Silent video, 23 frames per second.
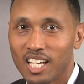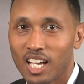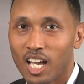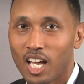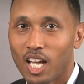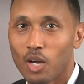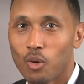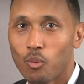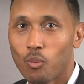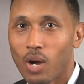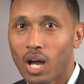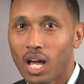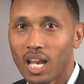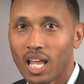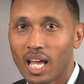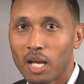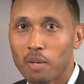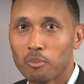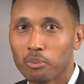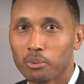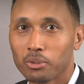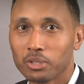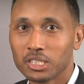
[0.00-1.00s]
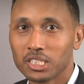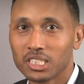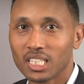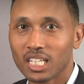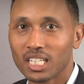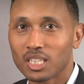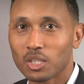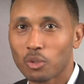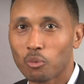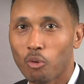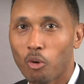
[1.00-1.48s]
And while I
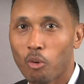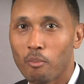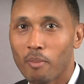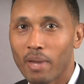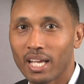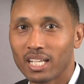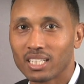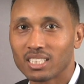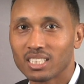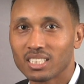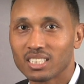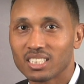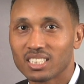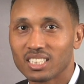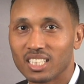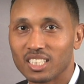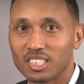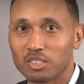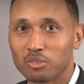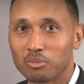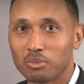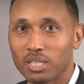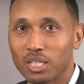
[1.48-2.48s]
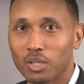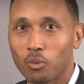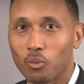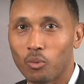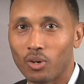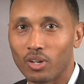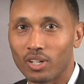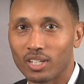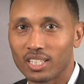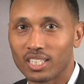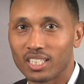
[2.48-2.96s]
appreciate the romantic sentiment at
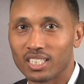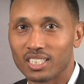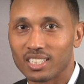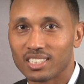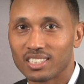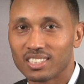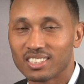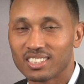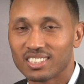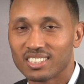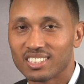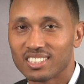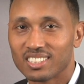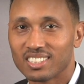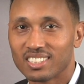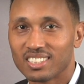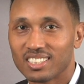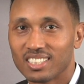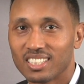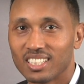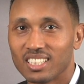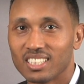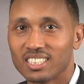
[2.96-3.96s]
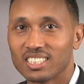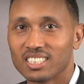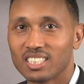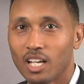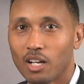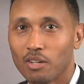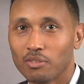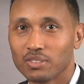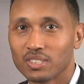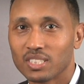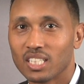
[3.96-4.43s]
work here,
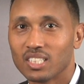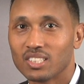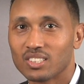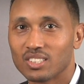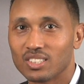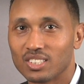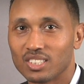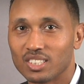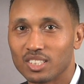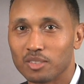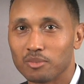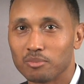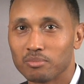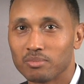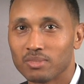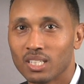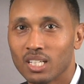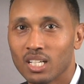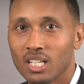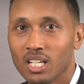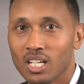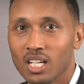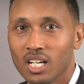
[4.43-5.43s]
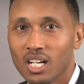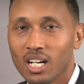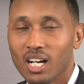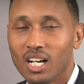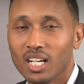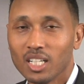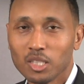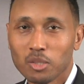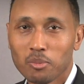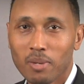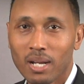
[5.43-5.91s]
self-censorship
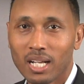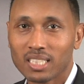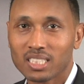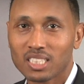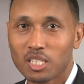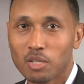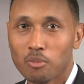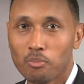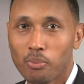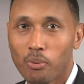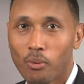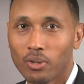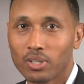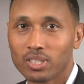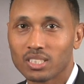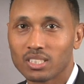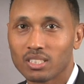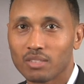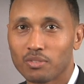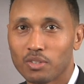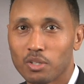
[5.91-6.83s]
undermines the importance of